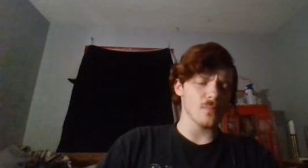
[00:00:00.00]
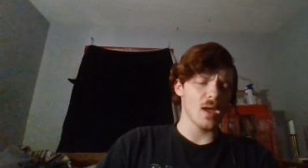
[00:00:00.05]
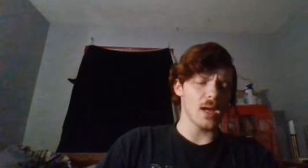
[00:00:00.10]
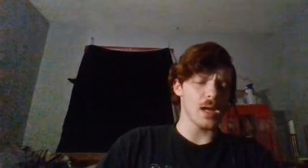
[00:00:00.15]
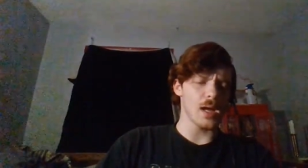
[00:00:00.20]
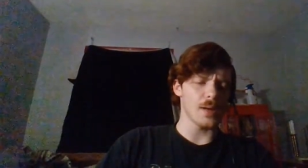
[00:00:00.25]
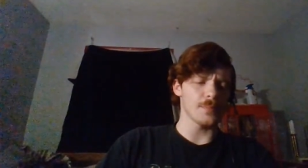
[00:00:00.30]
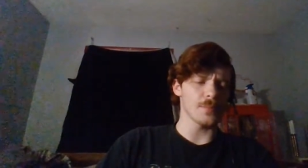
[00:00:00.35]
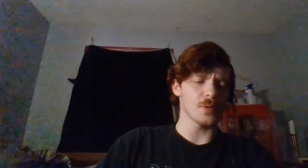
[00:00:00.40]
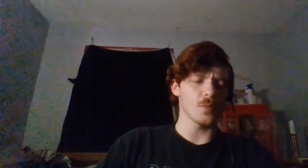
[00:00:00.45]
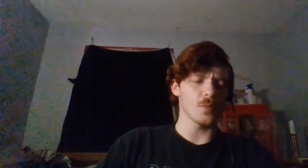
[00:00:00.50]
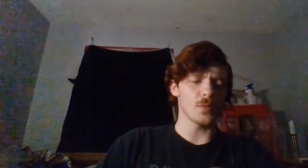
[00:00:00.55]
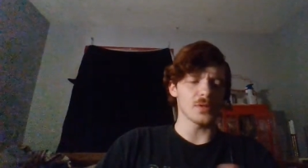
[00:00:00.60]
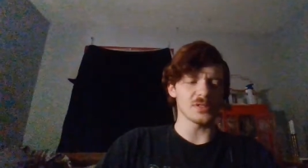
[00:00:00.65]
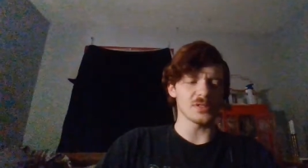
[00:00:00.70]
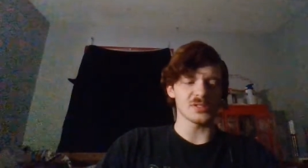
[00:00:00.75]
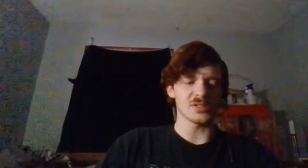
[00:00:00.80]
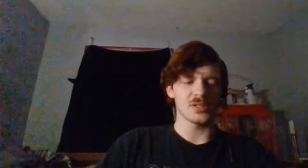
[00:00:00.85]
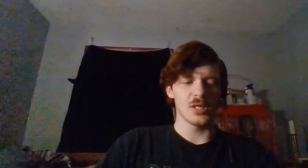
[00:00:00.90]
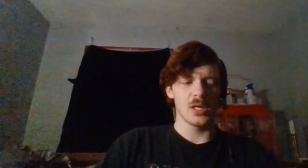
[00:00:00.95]
Um,
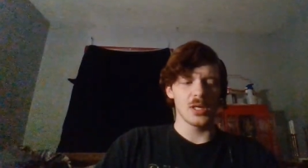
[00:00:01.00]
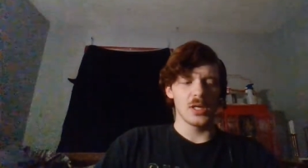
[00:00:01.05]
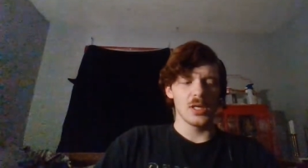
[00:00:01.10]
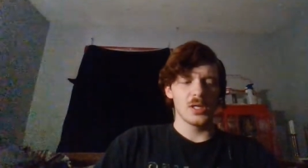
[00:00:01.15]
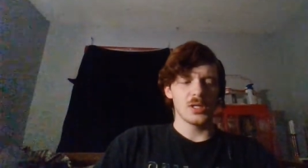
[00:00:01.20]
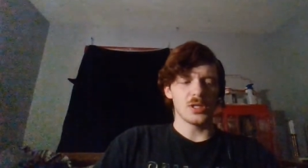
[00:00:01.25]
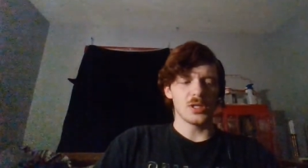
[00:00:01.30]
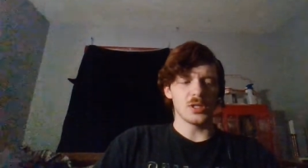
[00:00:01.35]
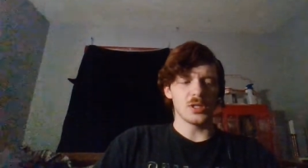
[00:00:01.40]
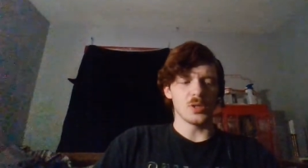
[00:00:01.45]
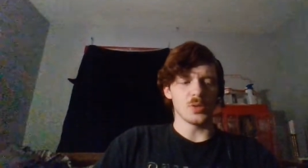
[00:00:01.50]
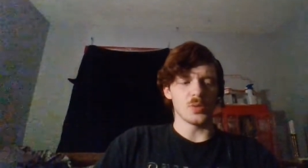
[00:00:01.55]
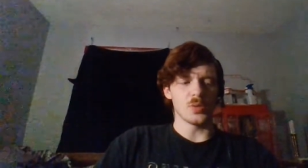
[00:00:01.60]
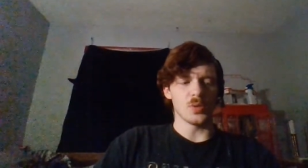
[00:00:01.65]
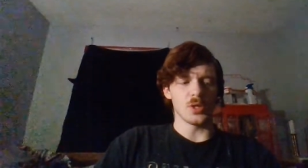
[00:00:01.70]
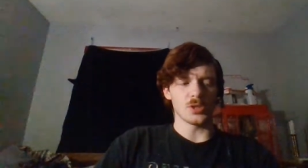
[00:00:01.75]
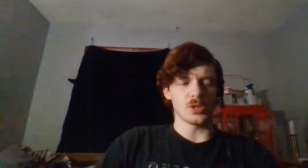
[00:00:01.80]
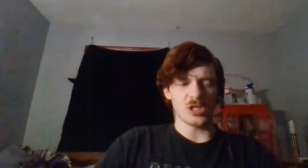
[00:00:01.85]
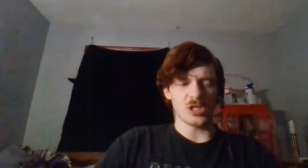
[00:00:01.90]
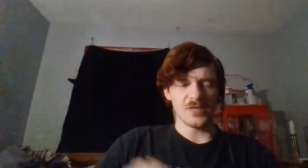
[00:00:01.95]
was
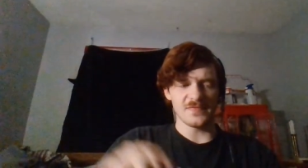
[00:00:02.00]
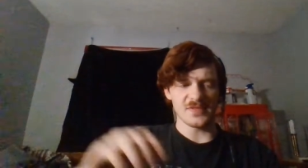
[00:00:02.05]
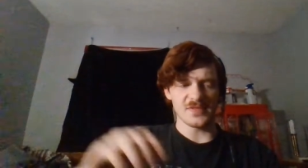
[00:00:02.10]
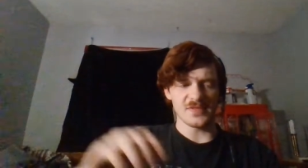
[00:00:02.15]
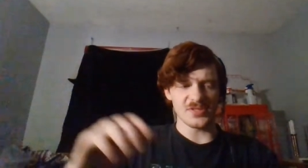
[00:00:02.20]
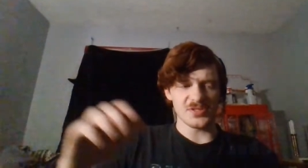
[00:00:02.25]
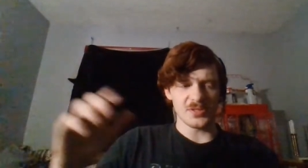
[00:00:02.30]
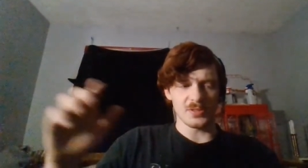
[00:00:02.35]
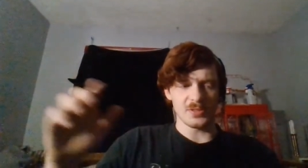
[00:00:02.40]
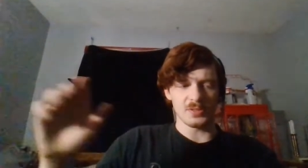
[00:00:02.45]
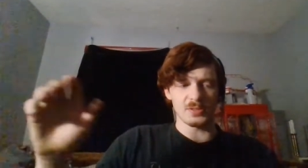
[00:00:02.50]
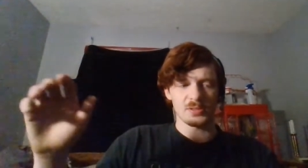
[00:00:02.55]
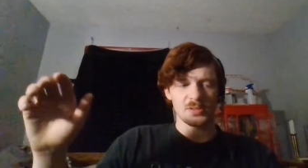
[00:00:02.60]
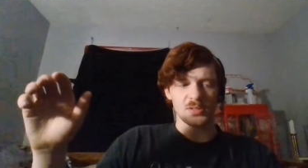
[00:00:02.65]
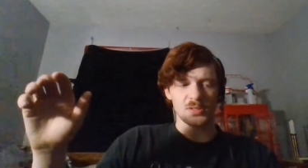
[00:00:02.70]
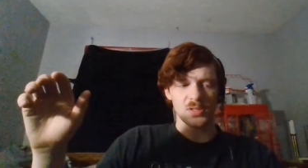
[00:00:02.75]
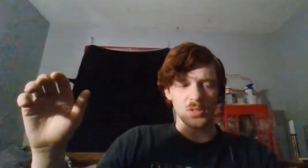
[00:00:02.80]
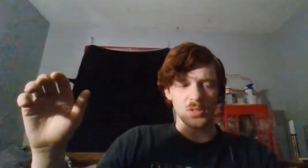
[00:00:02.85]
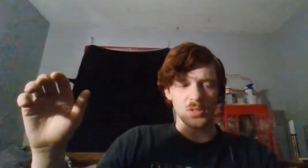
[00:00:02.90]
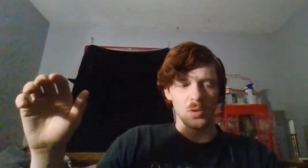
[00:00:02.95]
you achieved a certain
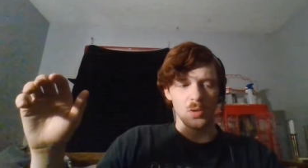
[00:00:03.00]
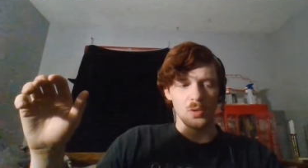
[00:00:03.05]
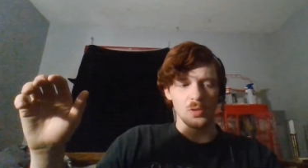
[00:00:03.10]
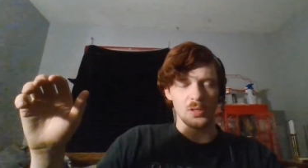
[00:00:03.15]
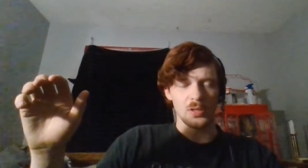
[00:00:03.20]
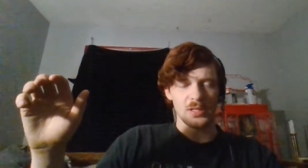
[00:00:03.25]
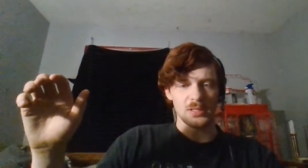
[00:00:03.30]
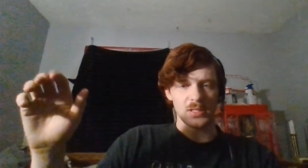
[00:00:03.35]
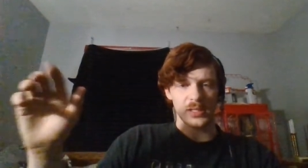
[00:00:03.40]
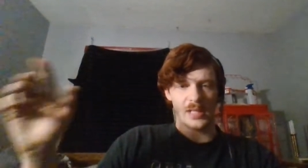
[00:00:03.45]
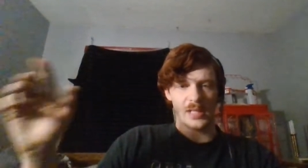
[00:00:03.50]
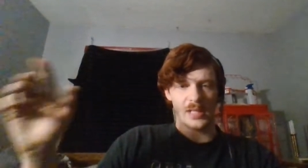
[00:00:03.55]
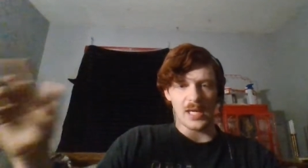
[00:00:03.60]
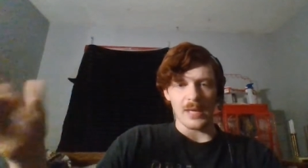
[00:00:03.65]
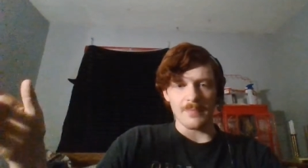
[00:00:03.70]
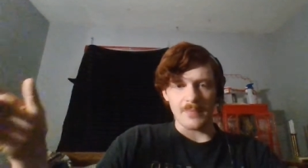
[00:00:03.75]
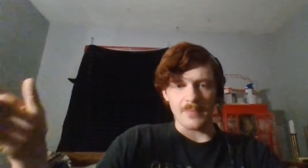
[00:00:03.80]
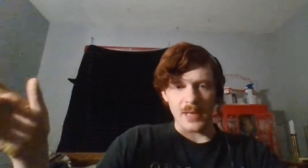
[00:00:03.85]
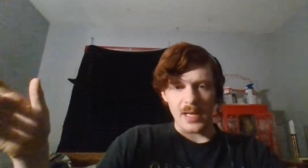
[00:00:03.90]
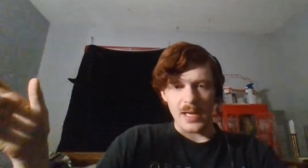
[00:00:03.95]
goal in the
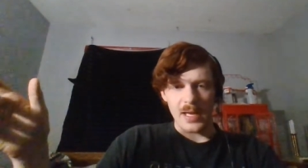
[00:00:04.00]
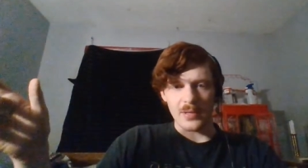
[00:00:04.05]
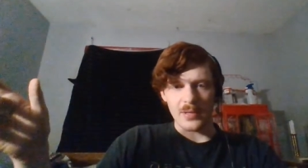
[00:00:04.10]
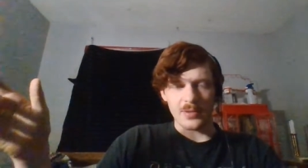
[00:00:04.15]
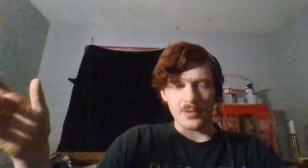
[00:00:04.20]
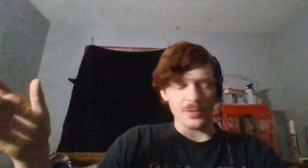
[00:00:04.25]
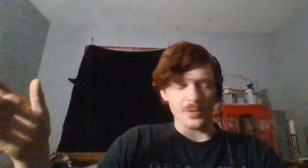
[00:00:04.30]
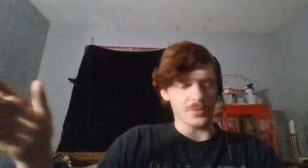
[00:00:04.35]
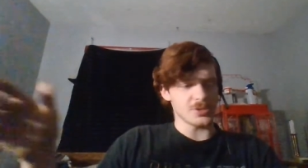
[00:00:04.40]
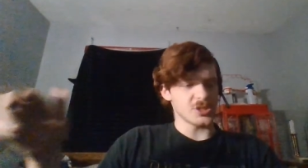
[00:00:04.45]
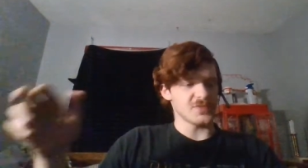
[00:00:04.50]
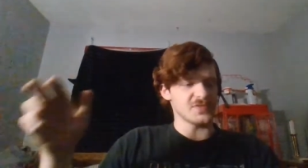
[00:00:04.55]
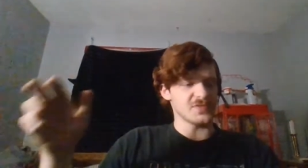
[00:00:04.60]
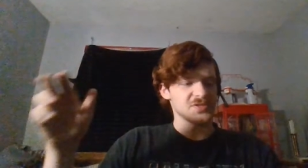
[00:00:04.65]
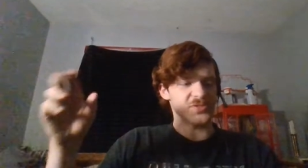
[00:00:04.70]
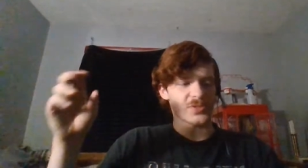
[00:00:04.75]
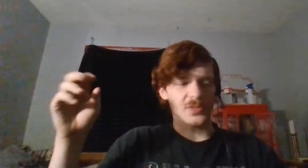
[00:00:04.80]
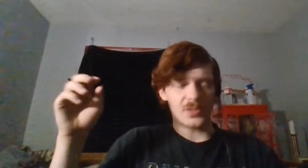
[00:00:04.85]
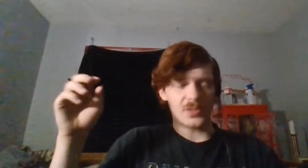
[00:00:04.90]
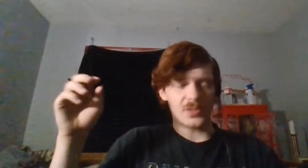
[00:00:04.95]
campaign, or you achieved a
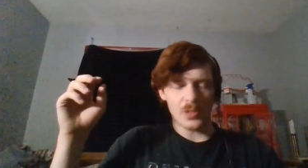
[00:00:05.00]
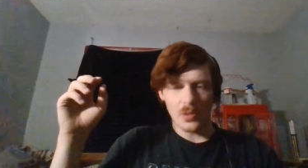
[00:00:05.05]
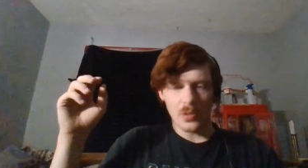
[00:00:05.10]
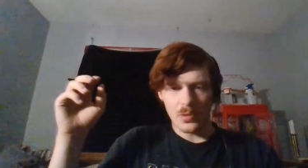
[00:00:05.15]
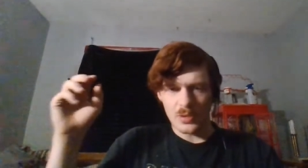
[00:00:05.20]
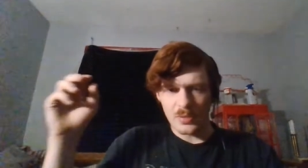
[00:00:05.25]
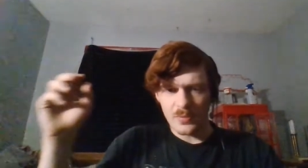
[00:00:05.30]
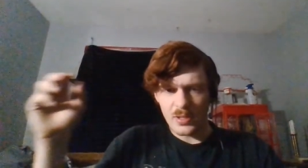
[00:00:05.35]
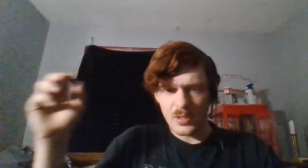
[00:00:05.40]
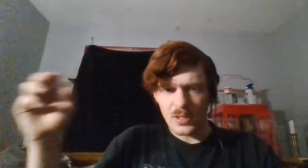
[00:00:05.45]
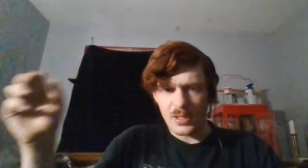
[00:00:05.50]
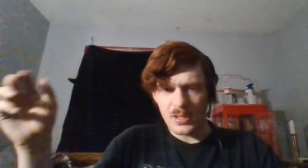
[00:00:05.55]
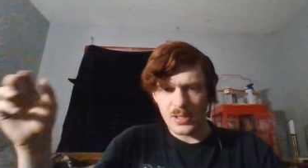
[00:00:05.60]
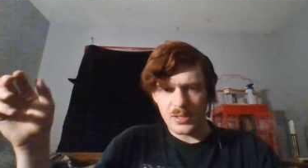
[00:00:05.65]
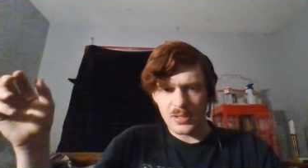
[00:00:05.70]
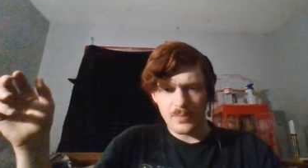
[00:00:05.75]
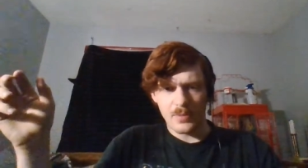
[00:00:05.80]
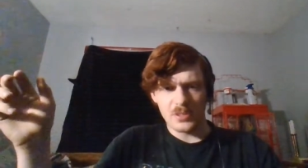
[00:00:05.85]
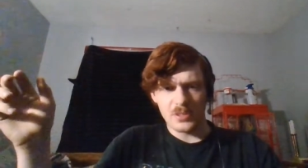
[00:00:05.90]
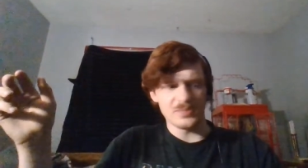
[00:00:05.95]
certain goal in the mil- in
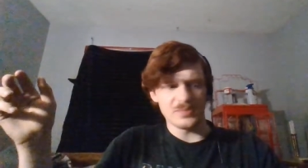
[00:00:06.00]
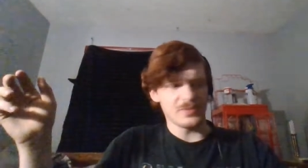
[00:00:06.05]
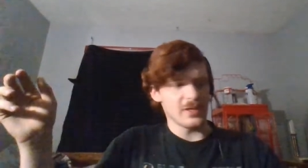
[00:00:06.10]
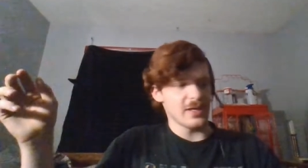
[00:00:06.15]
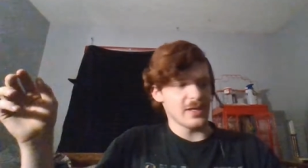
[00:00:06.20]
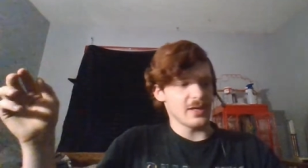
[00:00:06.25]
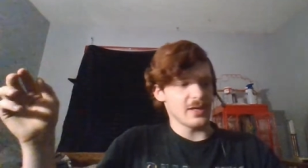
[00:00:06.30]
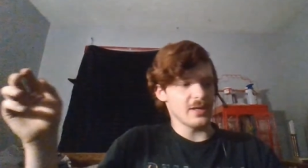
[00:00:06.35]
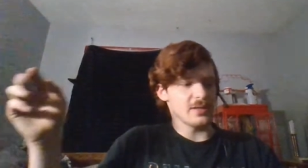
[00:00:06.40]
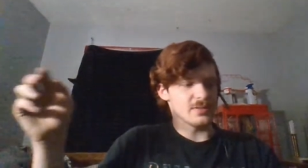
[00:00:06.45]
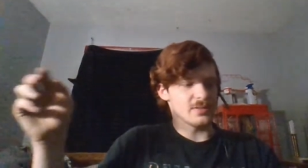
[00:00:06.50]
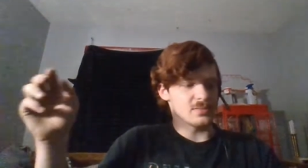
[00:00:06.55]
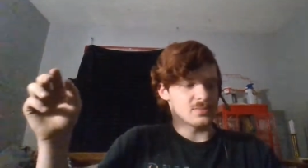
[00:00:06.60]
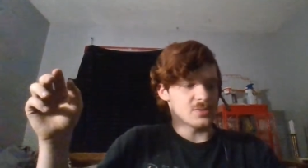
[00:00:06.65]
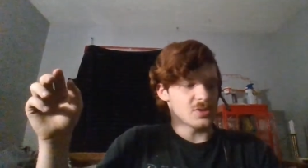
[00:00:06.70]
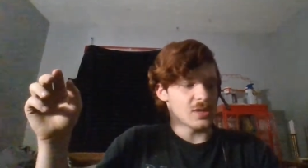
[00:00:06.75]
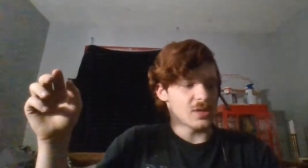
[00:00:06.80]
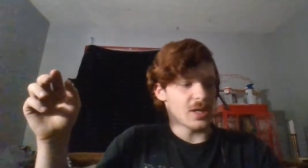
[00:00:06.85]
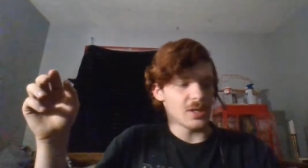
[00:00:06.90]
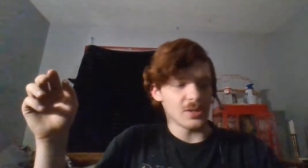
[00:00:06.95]
the multiplayer, and
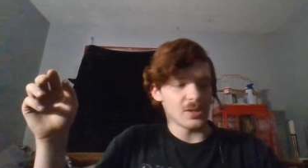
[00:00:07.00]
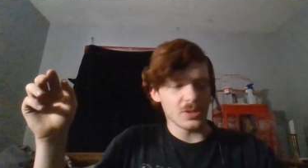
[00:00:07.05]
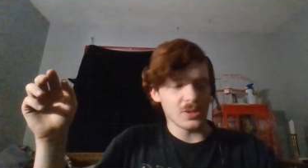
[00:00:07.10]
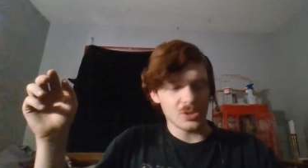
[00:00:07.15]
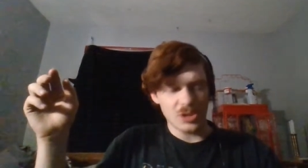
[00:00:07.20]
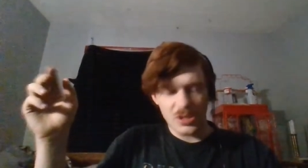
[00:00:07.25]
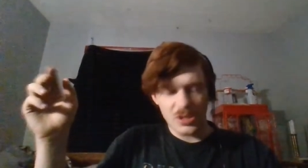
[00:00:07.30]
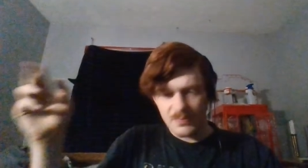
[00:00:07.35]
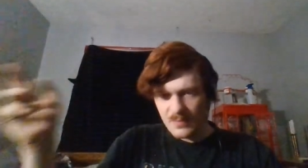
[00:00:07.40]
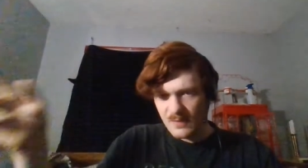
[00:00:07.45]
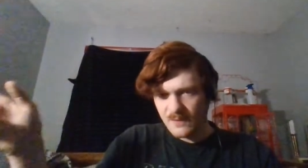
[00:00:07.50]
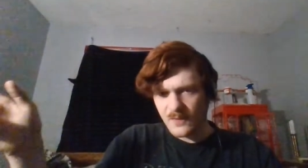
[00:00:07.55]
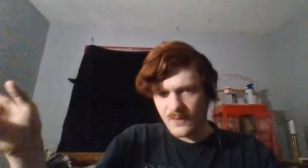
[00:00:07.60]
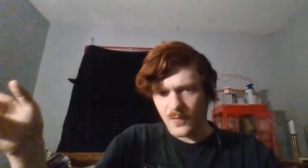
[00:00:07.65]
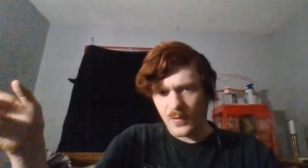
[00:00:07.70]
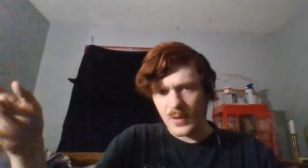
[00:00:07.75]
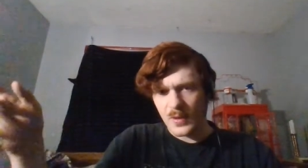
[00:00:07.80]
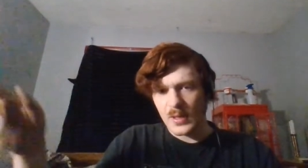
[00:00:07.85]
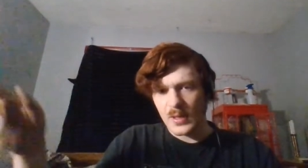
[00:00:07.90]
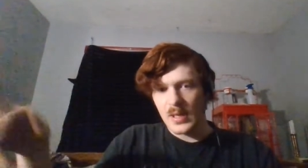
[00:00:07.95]
you got an achievement
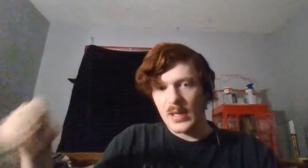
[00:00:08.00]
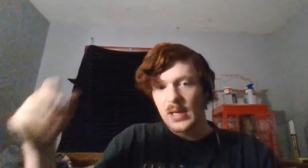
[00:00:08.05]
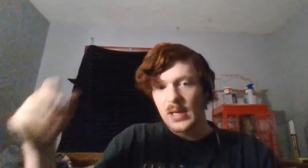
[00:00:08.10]
for it.